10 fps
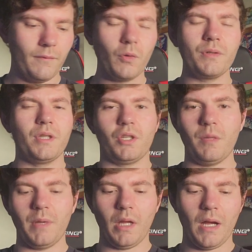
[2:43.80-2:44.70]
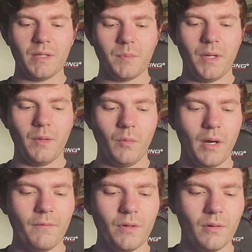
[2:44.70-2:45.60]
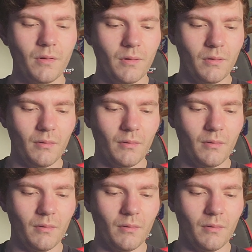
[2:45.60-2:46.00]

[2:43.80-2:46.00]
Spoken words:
course, the shipping cost. But whenever,